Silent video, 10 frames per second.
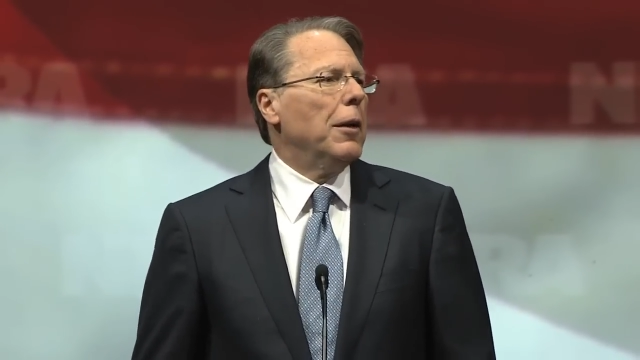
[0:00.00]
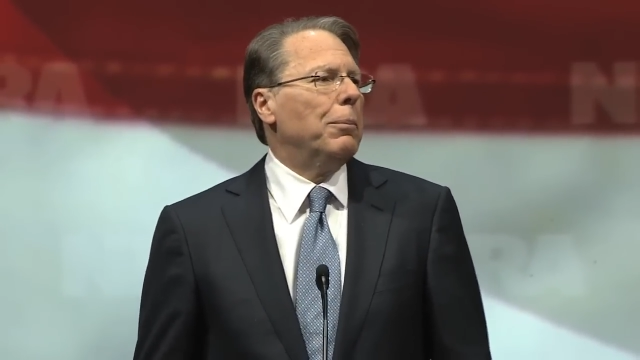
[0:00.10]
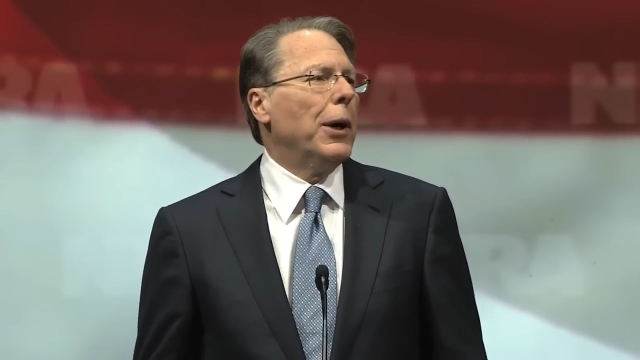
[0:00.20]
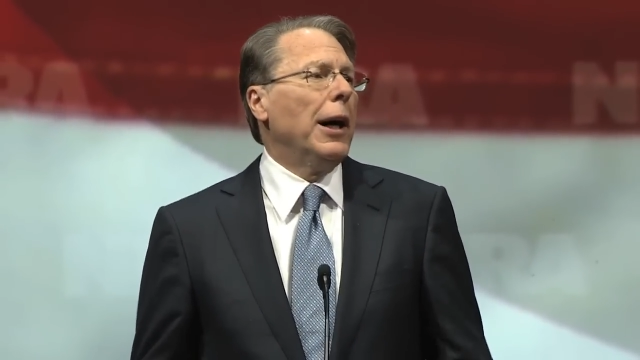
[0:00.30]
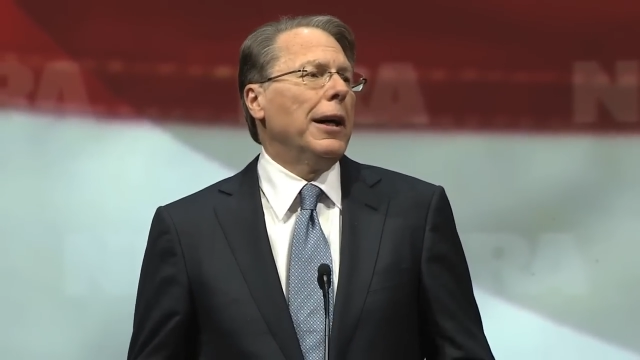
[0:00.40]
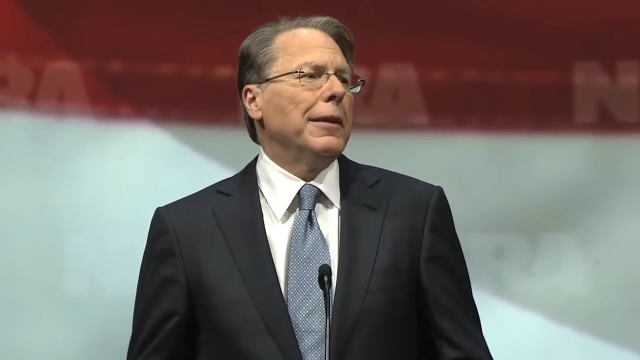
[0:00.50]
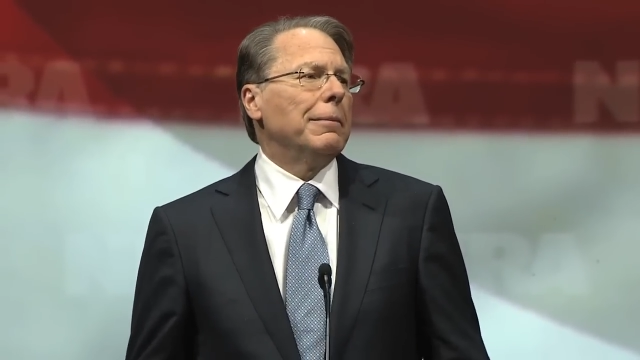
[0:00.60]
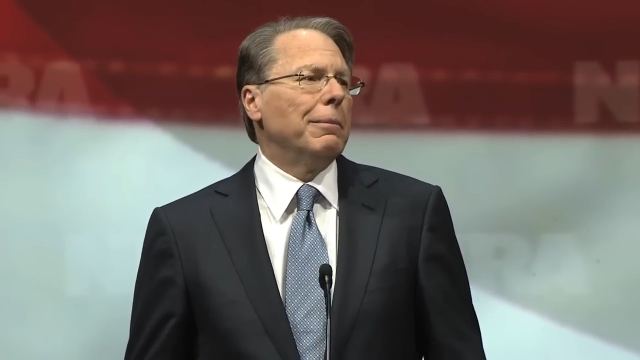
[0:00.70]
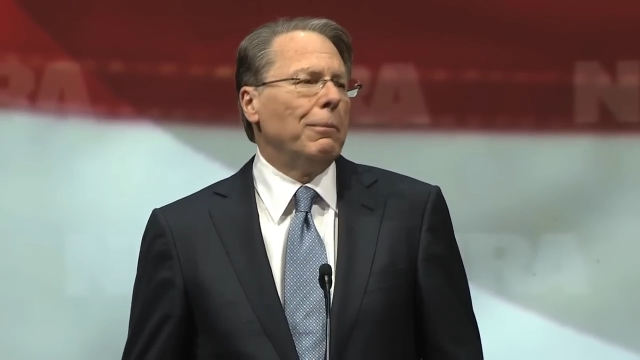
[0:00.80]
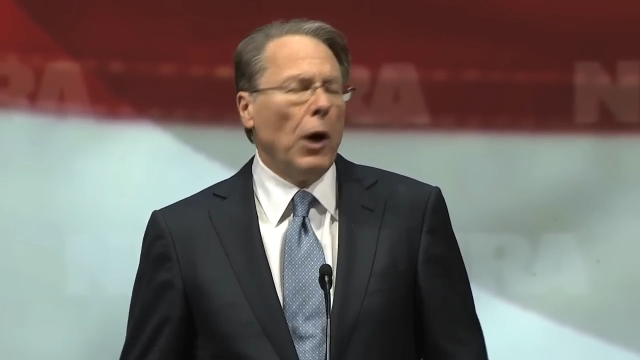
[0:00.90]

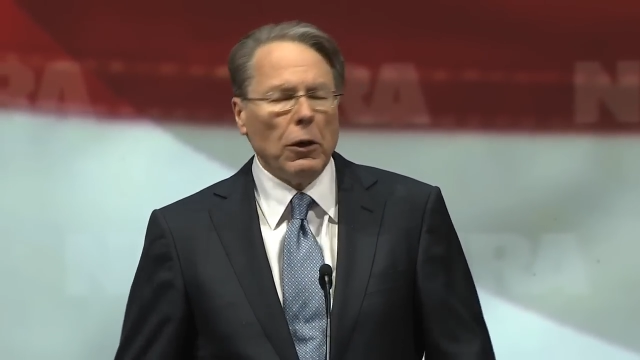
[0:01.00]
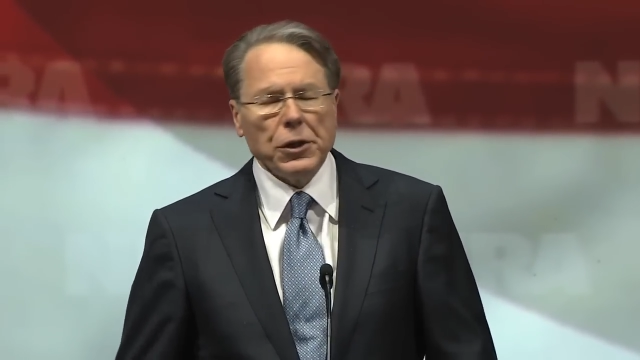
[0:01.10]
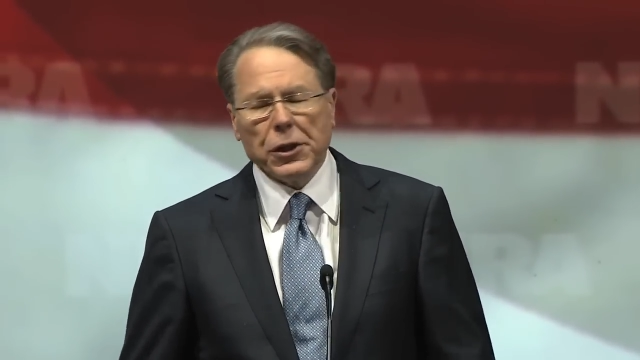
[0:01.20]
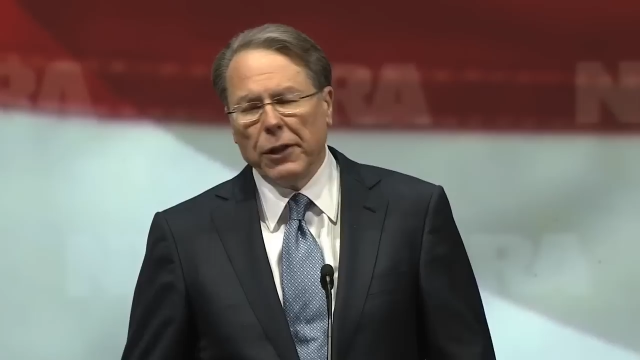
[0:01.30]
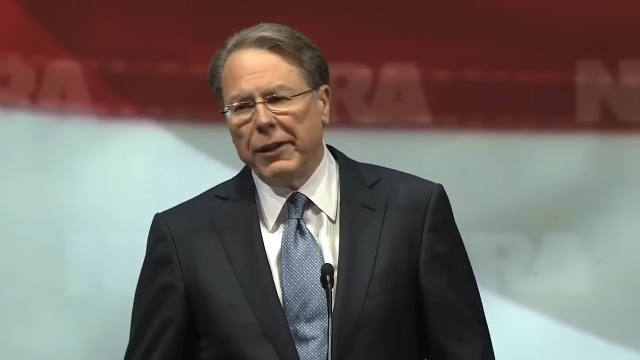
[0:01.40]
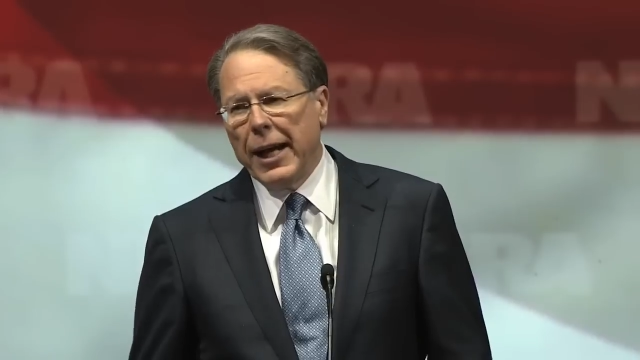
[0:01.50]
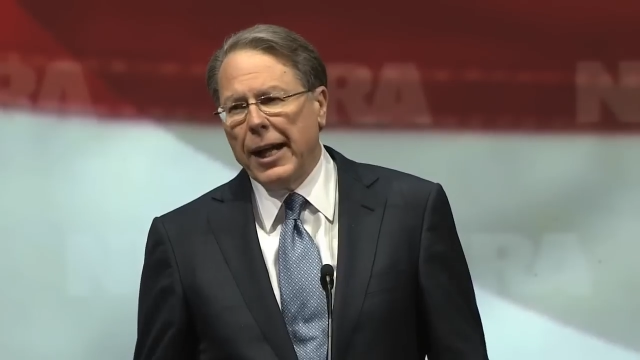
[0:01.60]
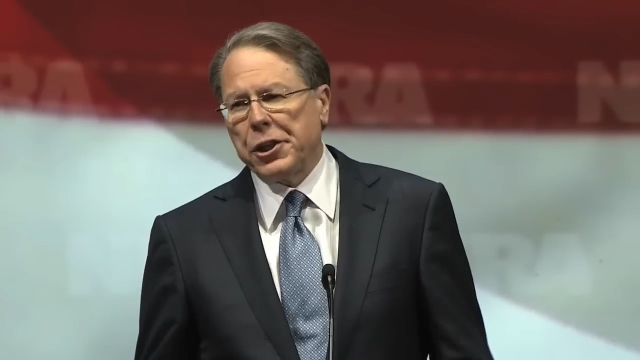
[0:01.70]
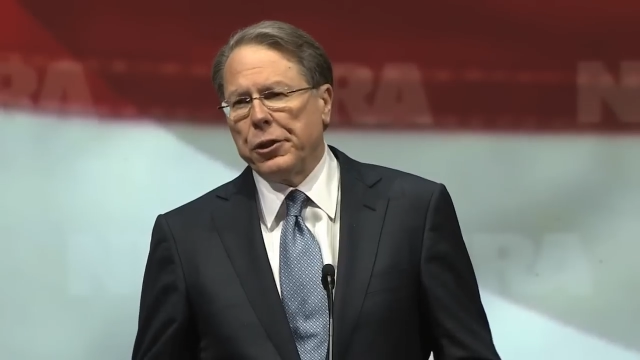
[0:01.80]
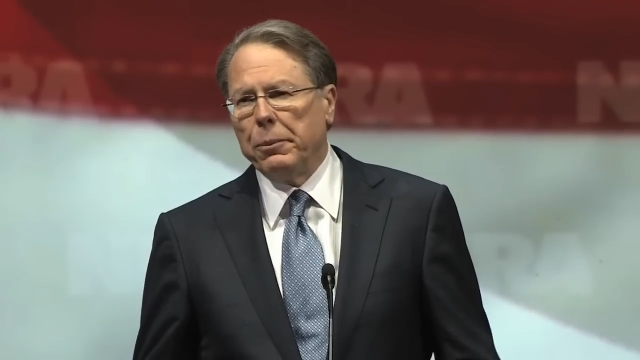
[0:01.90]
But most of the
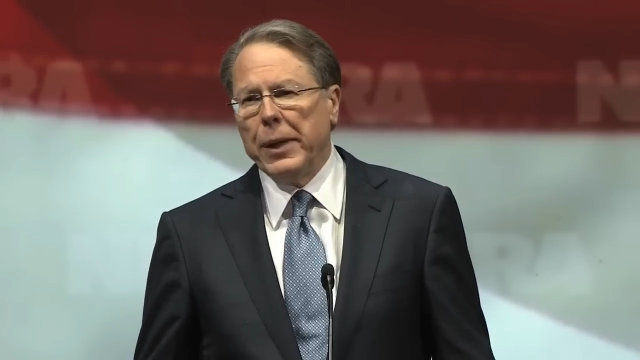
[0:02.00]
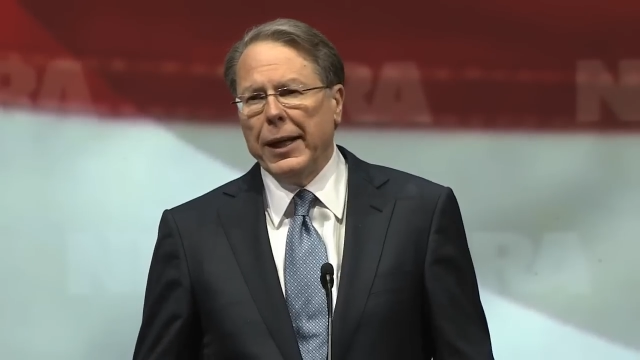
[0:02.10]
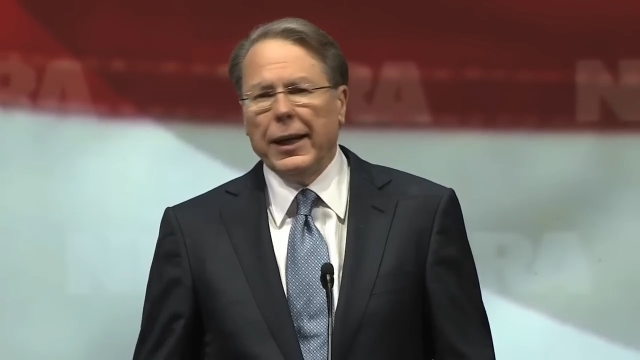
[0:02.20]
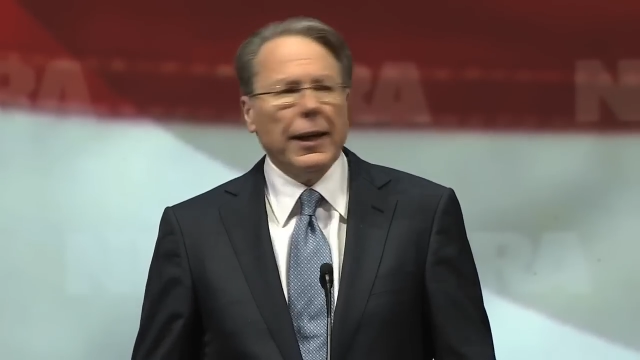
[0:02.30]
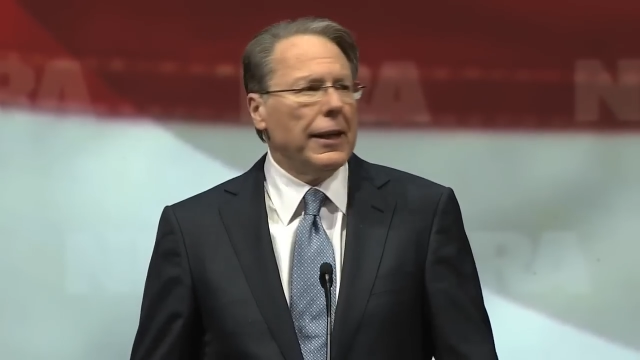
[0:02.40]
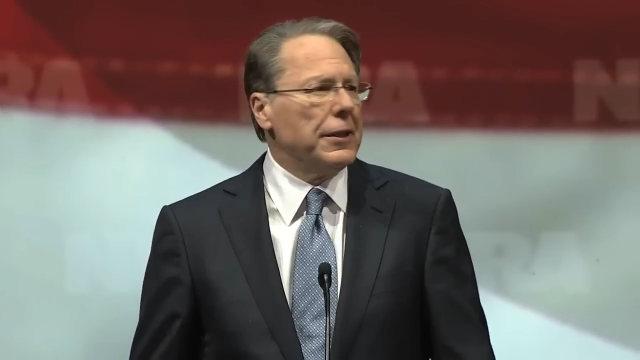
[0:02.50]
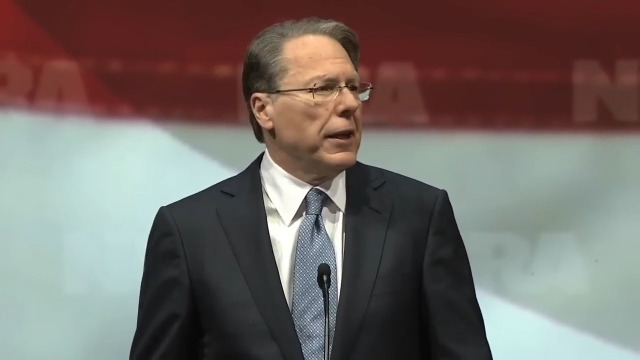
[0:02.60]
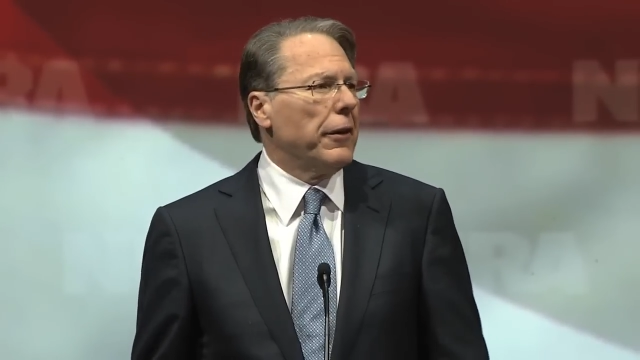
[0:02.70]
national media has